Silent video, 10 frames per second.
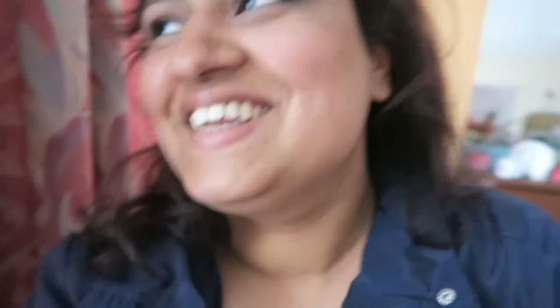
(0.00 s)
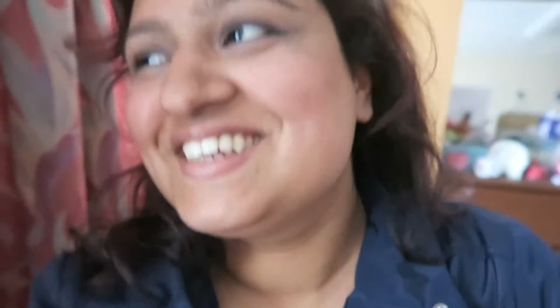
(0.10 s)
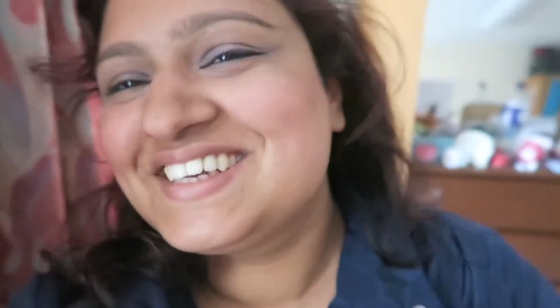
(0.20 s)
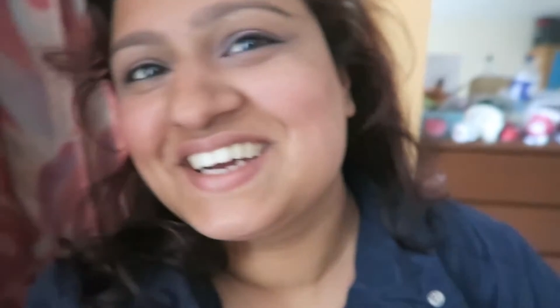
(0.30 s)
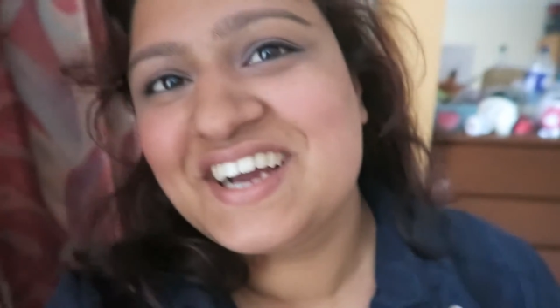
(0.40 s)
did
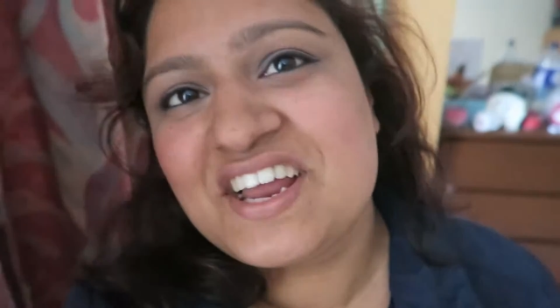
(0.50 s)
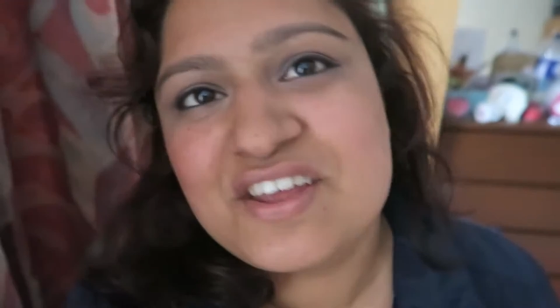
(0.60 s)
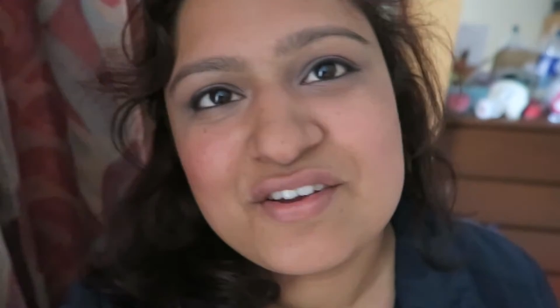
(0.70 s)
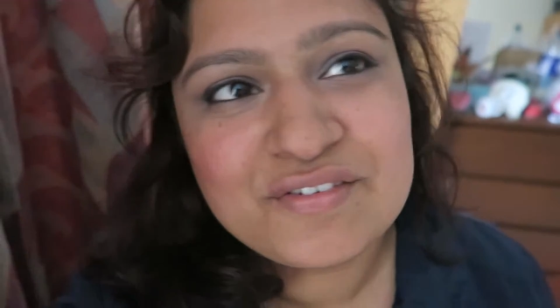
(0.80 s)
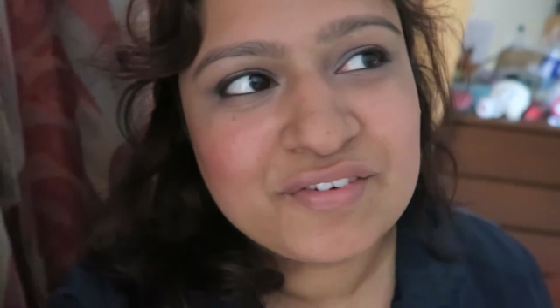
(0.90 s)
kind
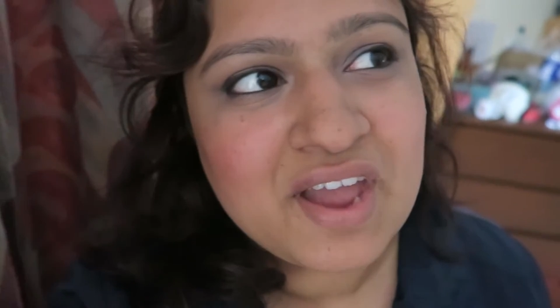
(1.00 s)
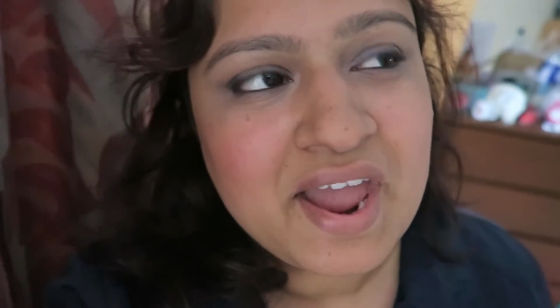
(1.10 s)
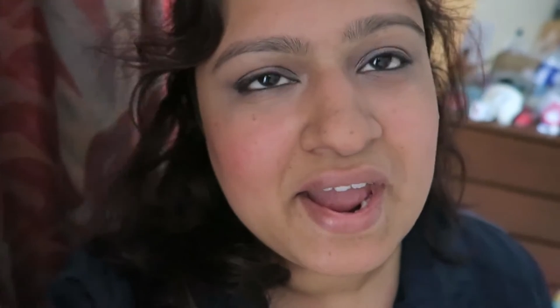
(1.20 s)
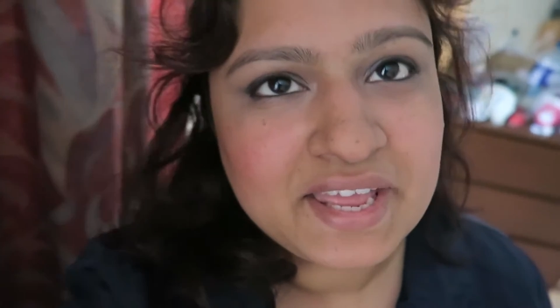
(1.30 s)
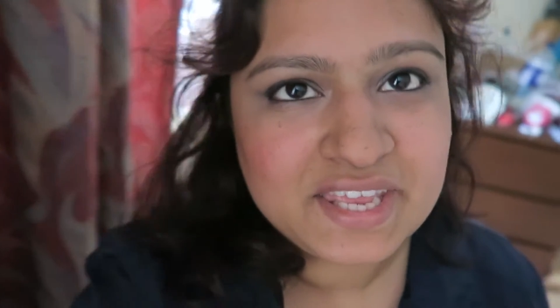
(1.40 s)
of
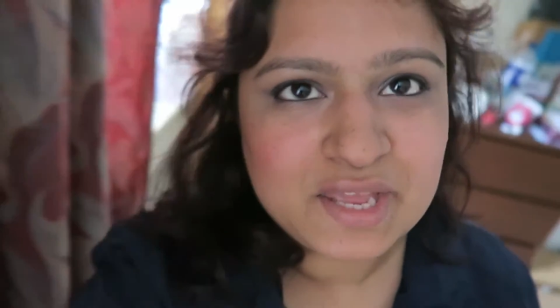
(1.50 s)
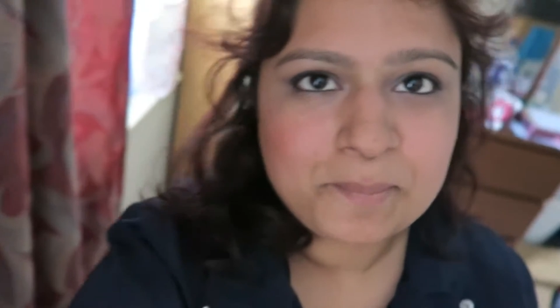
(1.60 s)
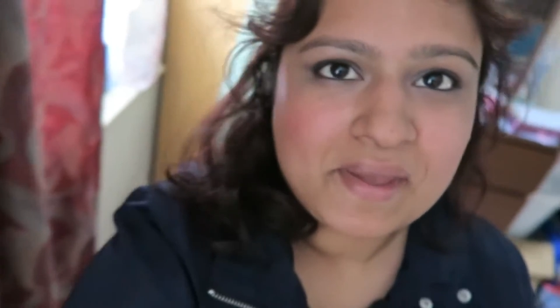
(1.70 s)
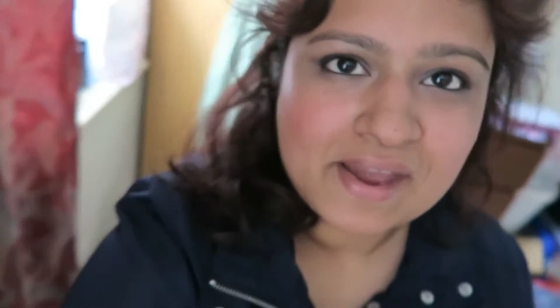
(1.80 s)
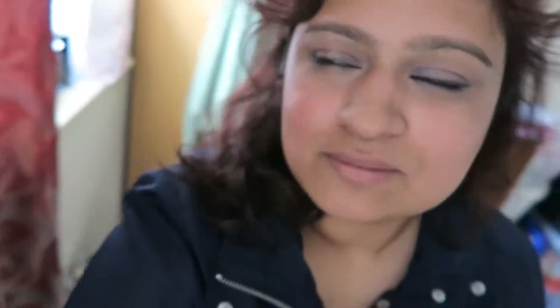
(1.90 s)
eat a
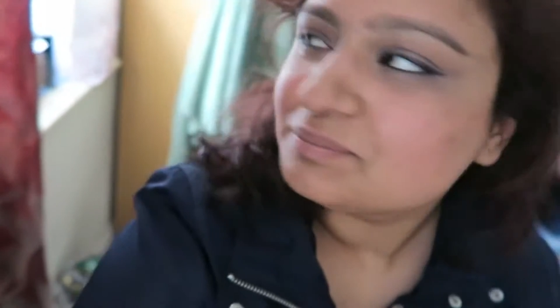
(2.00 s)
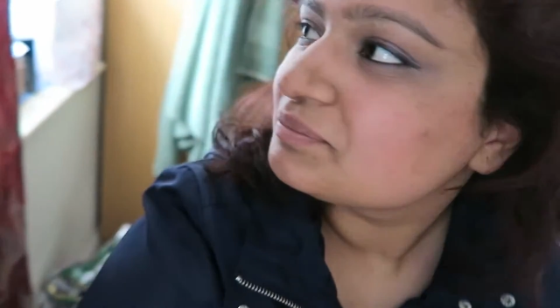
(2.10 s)
bit,